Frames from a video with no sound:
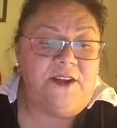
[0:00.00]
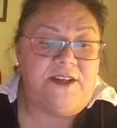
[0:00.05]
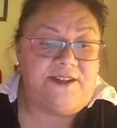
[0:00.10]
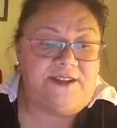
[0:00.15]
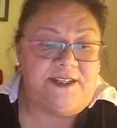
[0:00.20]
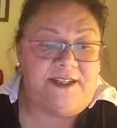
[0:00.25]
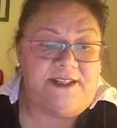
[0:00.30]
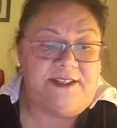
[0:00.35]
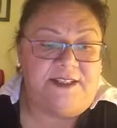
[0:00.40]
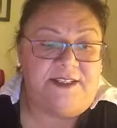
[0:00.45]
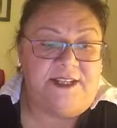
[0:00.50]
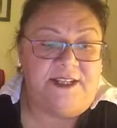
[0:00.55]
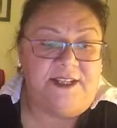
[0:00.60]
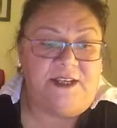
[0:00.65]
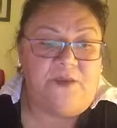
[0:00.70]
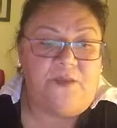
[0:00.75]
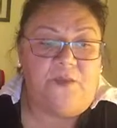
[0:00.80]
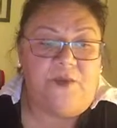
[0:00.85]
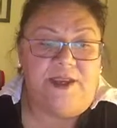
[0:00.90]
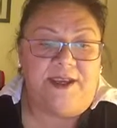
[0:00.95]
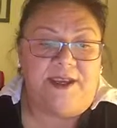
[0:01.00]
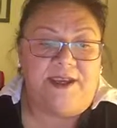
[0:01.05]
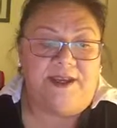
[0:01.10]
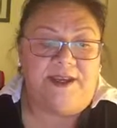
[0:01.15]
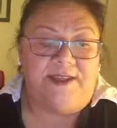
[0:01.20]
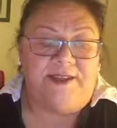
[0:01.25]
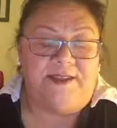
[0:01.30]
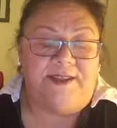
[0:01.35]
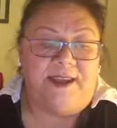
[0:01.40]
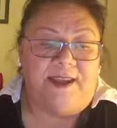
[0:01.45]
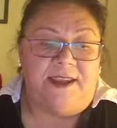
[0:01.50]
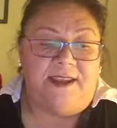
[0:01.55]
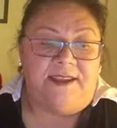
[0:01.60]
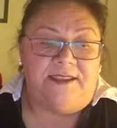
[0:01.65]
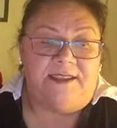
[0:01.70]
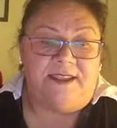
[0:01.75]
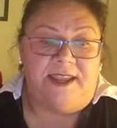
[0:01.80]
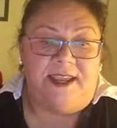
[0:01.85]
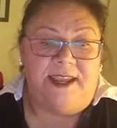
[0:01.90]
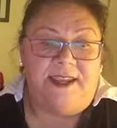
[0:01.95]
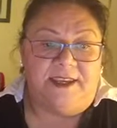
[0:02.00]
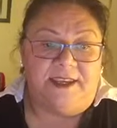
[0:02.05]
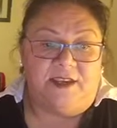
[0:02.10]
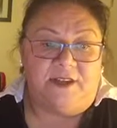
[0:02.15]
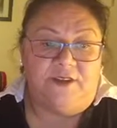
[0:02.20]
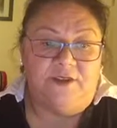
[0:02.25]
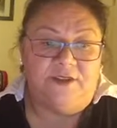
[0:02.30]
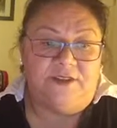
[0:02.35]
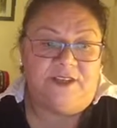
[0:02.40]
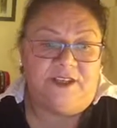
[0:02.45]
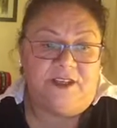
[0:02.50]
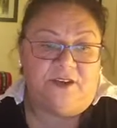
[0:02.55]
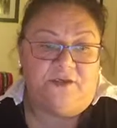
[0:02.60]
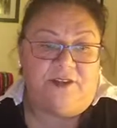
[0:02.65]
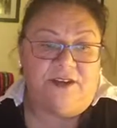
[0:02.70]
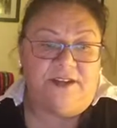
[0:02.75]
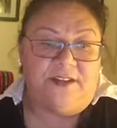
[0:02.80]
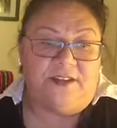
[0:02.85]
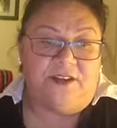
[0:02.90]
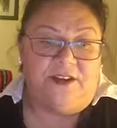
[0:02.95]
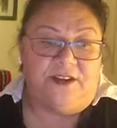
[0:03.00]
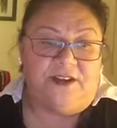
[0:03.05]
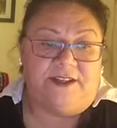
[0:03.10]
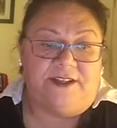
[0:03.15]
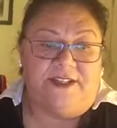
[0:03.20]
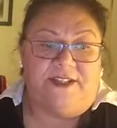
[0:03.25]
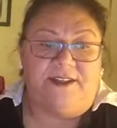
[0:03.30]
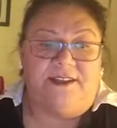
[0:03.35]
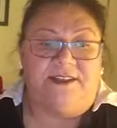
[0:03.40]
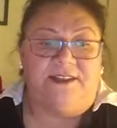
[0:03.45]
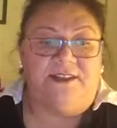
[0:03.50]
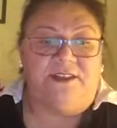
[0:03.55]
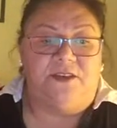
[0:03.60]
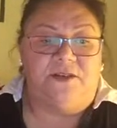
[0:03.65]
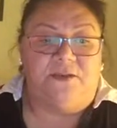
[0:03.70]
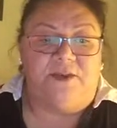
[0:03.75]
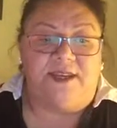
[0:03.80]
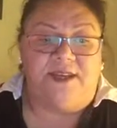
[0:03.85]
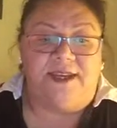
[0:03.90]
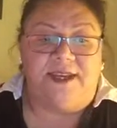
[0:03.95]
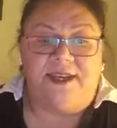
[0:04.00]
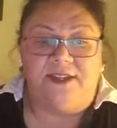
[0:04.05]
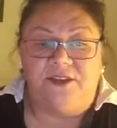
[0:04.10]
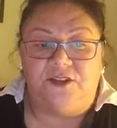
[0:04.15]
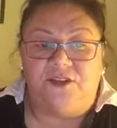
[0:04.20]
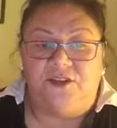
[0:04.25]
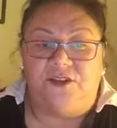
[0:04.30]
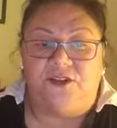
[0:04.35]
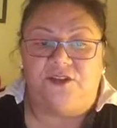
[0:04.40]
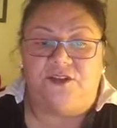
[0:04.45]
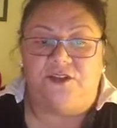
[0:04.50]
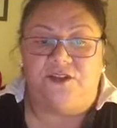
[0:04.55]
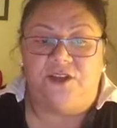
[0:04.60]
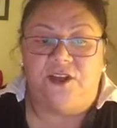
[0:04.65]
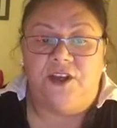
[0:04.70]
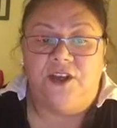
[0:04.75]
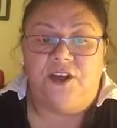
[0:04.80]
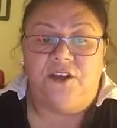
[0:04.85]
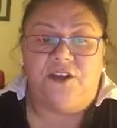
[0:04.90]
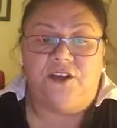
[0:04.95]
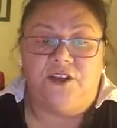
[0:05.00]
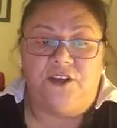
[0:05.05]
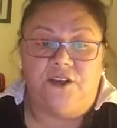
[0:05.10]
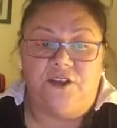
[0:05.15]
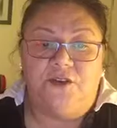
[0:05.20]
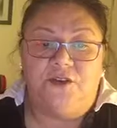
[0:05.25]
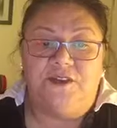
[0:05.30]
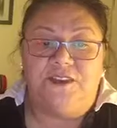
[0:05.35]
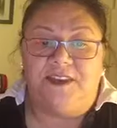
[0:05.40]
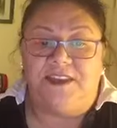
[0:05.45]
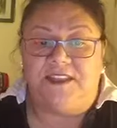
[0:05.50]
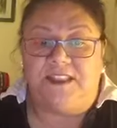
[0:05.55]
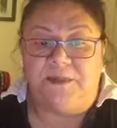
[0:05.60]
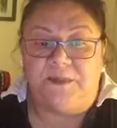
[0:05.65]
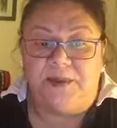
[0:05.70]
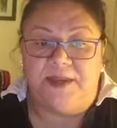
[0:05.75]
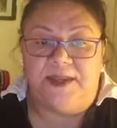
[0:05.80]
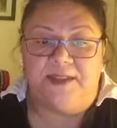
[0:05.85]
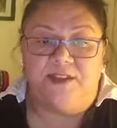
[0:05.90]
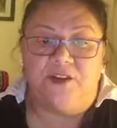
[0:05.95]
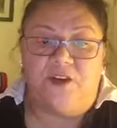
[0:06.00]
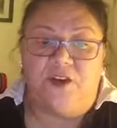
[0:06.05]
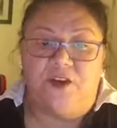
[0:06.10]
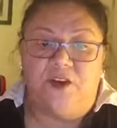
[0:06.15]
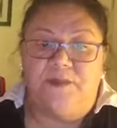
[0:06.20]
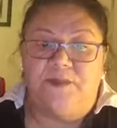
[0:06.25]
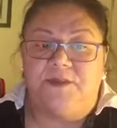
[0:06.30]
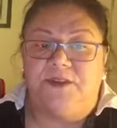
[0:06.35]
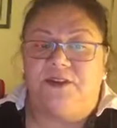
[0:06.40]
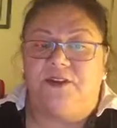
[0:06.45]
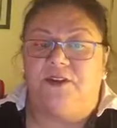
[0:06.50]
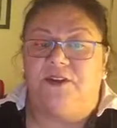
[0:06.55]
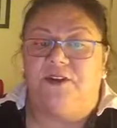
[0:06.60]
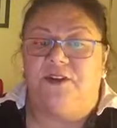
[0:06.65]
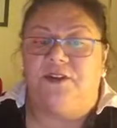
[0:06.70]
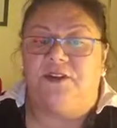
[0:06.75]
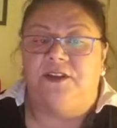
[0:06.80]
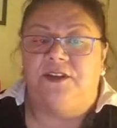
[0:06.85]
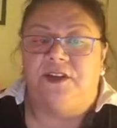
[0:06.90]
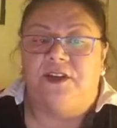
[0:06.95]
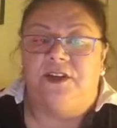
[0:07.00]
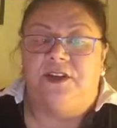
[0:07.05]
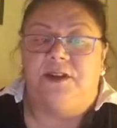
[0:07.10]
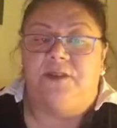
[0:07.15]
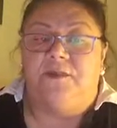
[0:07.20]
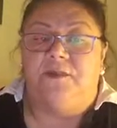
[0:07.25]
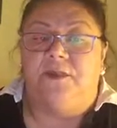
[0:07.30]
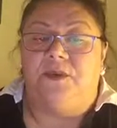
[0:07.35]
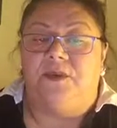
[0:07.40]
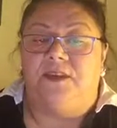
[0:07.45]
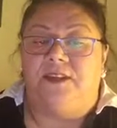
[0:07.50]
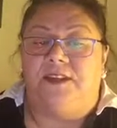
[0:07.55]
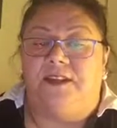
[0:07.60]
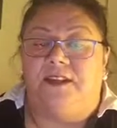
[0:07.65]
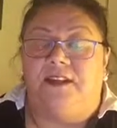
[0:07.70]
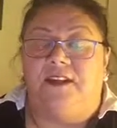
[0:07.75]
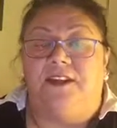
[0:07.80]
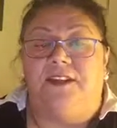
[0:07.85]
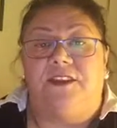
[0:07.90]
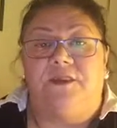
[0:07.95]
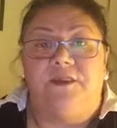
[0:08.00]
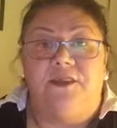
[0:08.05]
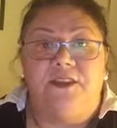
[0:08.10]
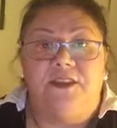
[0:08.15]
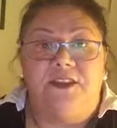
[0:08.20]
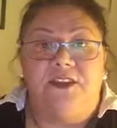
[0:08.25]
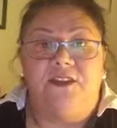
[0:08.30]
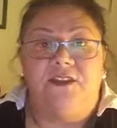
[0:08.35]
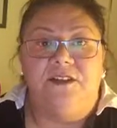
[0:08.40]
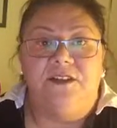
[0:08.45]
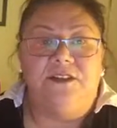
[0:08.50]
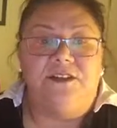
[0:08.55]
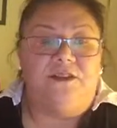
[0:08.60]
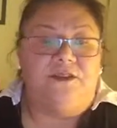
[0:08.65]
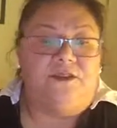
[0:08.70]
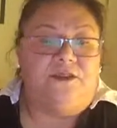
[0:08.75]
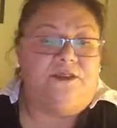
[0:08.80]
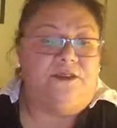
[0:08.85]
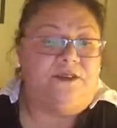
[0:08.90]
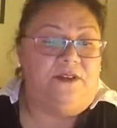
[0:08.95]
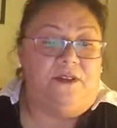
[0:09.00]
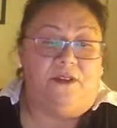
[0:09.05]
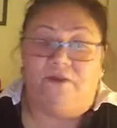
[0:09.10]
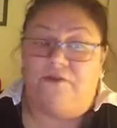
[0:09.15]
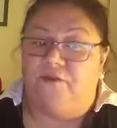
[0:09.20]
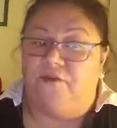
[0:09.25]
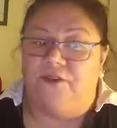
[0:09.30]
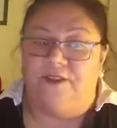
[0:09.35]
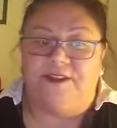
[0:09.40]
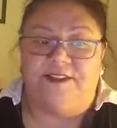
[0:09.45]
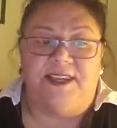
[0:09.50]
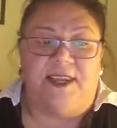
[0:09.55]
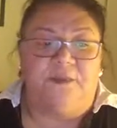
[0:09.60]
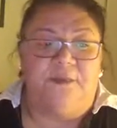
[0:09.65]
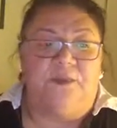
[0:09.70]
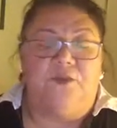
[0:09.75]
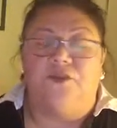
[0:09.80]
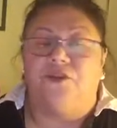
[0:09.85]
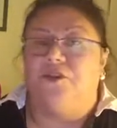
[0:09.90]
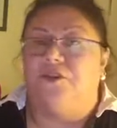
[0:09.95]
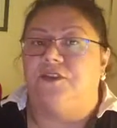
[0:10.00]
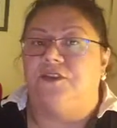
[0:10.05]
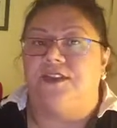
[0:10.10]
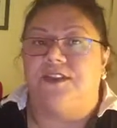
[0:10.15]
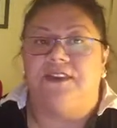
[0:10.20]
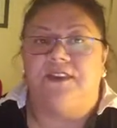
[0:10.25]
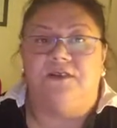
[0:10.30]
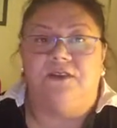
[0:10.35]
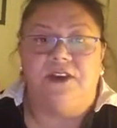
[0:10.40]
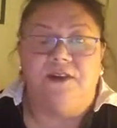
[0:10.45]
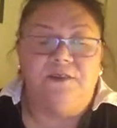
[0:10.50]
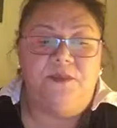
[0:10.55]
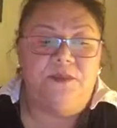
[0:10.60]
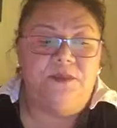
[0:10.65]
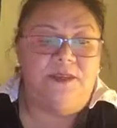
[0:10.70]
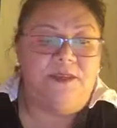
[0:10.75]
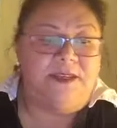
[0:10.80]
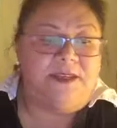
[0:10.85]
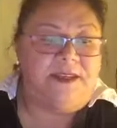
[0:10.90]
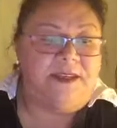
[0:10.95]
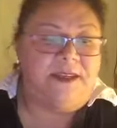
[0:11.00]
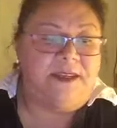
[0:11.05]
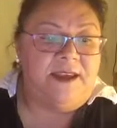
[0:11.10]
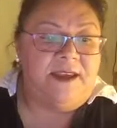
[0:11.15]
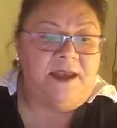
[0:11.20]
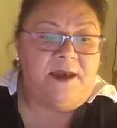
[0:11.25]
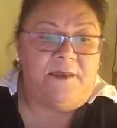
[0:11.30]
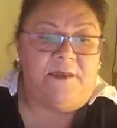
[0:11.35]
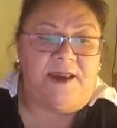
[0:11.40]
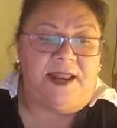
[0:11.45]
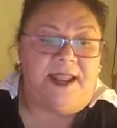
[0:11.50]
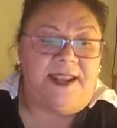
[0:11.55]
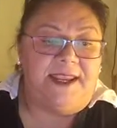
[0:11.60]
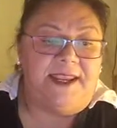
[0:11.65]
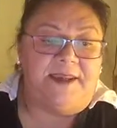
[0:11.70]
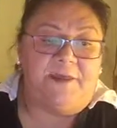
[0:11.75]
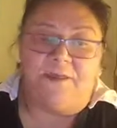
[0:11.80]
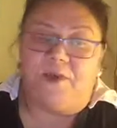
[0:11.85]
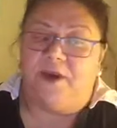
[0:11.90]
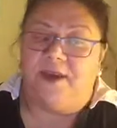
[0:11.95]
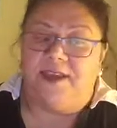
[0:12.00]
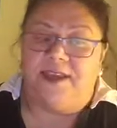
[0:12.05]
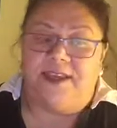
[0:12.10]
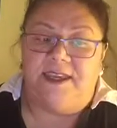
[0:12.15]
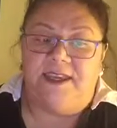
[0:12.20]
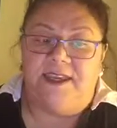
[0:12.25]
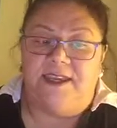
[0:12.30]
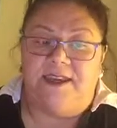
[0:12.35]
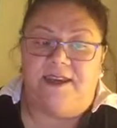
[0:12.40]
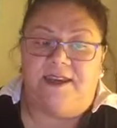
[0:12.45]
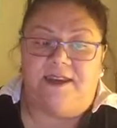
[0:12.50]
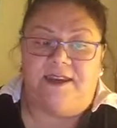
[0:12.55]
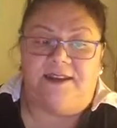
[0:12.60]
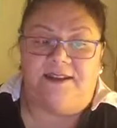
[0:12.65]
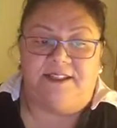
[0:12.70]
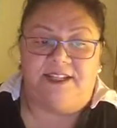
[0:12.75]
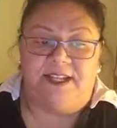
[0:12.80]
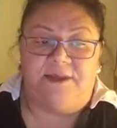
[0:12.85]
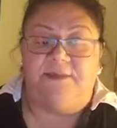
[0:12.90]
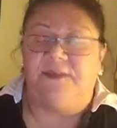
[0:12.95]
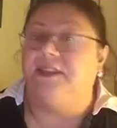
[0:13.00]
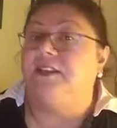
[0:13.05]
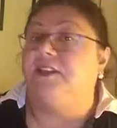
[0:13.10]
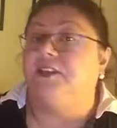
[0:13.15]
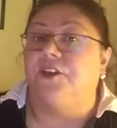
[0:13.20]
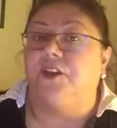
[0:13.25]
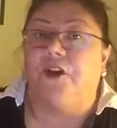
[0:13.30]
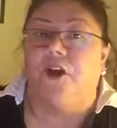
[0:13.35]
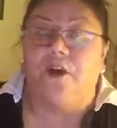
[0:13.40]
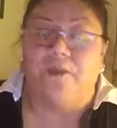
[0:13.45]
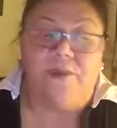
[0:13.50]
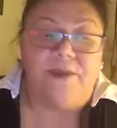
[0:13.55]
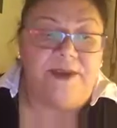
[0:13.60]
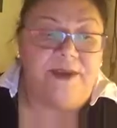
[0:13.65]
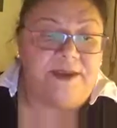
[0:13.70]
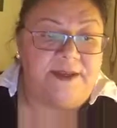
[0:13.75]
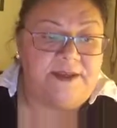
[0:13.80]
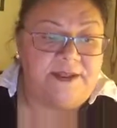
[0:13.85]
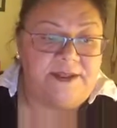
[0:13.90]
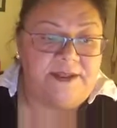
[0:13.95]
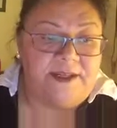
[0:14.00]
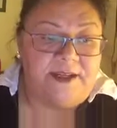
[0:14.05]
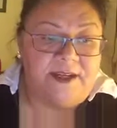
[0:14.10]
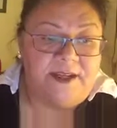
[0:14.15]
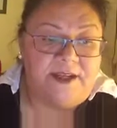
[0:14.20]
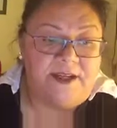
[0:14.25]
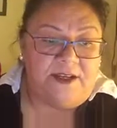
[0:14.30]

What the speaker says: ICT, we can take Lucy Green's ideas to engage students to use their spare time to learn music like the musicians do. For example, choosing their own music, playing by ear, attempting to copy it,